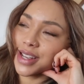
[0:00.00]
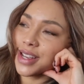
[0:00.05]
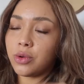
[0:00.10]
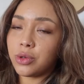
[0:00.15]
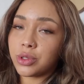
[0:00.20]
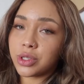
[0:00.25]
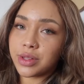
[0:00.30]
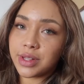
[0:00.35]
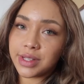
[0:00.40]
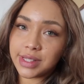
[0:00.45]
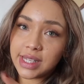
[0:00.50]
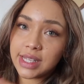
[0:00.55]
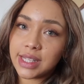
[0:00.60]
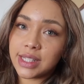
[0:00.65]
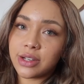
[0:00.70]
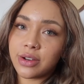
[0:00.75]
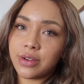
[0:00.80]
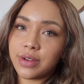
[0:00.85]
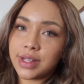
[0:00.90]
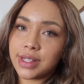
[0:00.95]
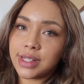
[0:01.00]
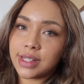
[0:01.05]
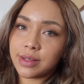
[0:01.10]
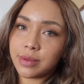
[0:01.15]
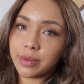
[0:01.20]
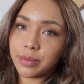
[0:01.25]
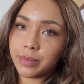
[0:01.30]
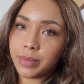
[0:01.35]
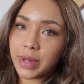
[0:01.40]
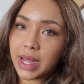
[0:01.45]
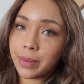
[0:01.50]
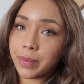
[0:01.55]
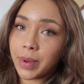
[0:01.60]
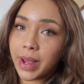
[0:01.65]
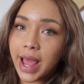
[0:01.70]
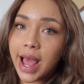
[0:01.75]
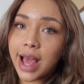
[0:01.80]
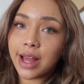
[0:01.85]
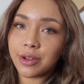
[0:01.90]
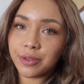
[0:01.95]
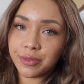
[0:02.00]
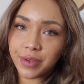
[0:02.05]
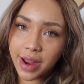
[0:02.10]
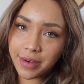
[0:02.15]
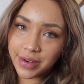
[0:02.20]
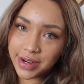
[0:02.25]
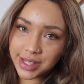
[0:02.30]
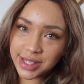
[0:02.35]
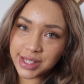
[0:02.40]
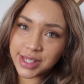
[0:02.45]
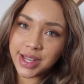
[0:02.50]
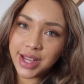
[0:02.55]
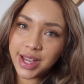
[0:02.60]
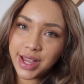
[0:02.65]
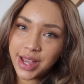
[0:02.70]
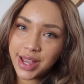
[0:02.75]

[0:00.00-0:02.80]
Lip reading: Also, the sister is played by Anna Faris,